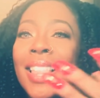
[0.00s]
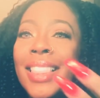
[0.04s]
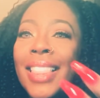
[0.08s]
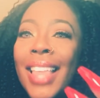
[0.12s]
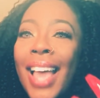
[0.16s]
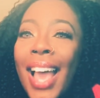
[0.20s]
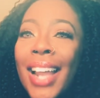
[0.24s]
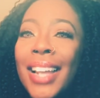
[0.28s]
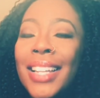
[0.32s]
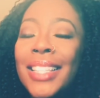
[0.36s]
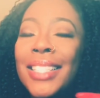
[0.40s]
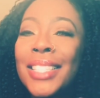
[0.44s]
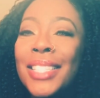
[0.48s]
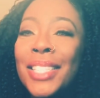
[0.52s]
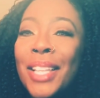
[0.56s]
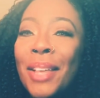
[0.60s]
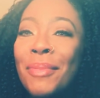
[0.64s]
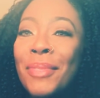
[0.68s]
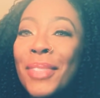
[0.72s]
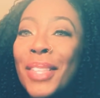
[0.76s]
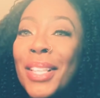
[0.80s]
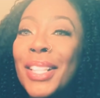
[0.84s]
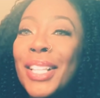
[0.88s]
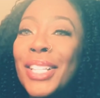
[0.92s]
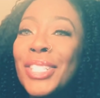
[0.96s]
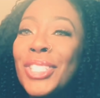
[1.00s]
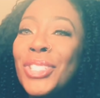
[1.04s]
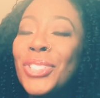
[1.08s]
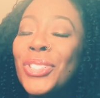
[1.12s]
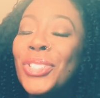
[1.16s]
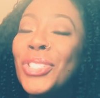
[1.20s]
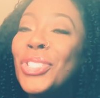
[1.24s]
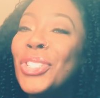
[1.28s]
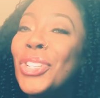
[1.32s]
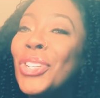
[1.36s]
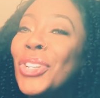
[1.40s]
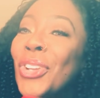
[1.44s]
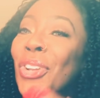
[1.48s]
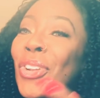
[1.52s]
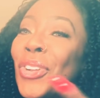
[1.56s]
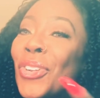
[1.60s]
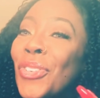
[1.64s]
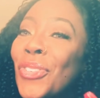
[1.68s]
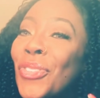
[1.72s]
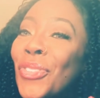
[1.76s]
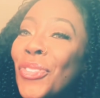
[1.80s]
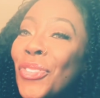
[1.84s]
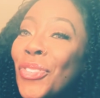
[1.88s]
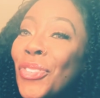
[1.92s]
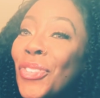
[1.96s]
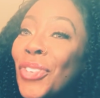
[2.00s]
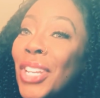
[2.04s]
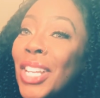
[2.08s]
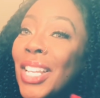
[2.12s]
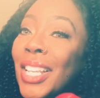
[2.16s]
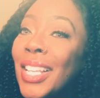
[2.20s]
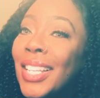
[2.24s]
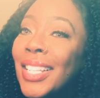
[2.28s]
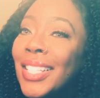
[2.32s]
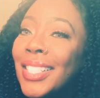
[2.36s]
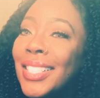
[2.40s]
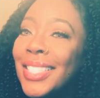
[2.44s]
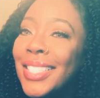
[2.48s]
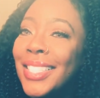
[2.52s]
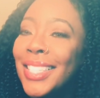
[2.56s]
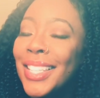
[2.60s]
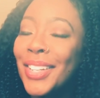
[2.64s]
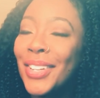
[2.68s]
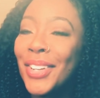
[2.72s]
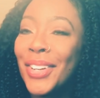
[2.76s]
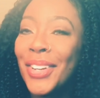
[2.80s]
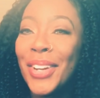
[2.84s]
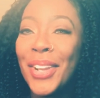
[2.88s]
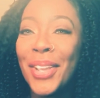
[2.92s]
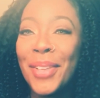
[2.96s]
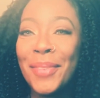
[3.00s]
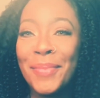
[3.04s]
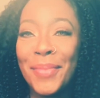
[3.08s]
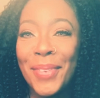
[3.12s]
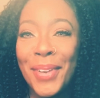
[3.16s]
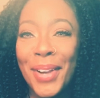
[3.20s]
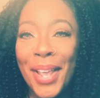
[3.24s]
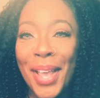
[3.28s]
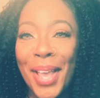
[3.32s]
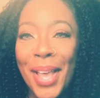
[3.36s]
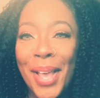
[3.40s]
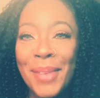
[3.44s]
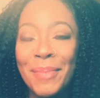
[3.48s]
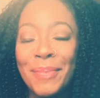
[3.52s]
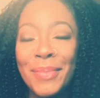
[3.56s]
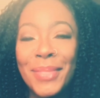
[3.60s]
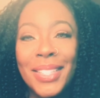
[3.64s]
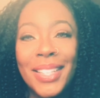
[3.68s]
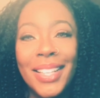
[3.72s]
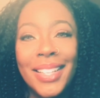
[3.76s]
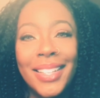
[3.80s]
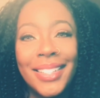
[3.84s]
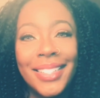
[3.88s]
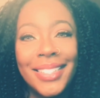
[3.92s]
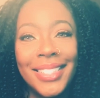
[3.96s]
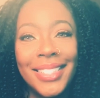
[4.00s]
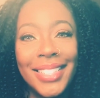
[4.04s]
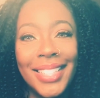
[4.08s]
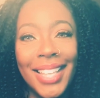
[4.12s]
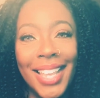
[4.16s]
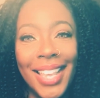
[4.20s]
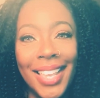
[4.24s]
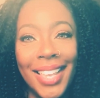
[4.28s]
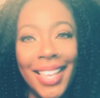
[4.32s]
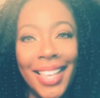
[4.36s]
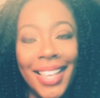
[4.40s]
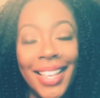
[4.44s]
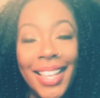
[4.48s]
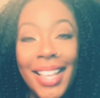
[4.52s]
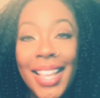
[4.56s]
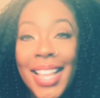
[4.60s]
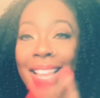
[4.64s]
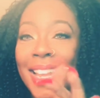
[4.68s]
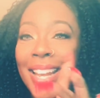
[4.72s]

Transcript: that is something that you should reconsider and perhaps take it.